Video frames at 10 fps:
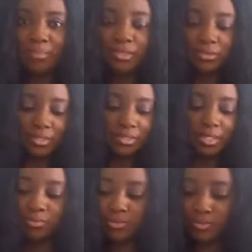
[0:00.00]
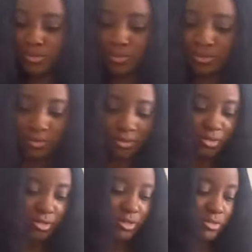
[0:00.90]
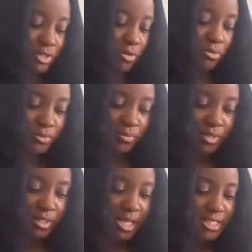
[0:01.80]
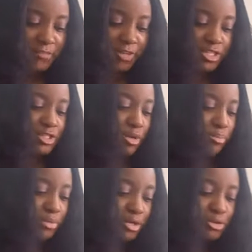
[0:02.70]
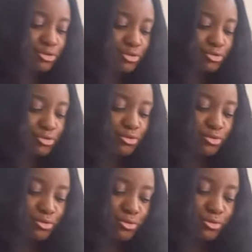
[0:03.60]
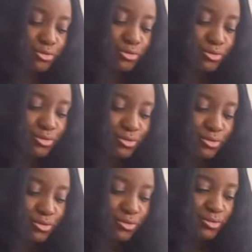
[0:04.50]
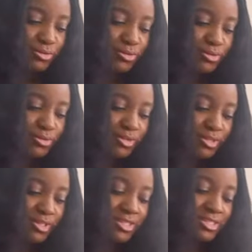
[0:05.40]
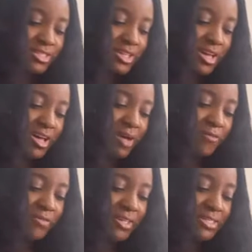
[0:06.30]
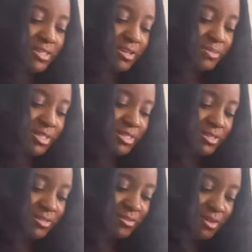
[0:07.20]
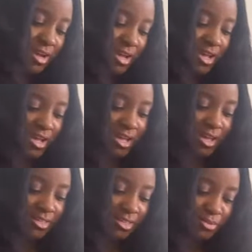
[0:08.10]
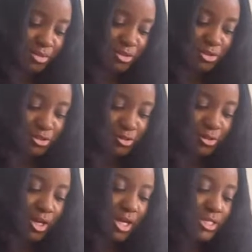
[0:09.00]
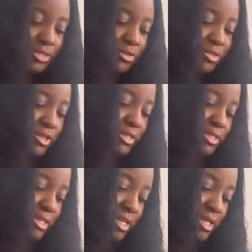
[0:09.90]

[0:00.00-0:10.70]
happening on the table. So let's fix number two. Good job fixing number two. Great. Number two. So this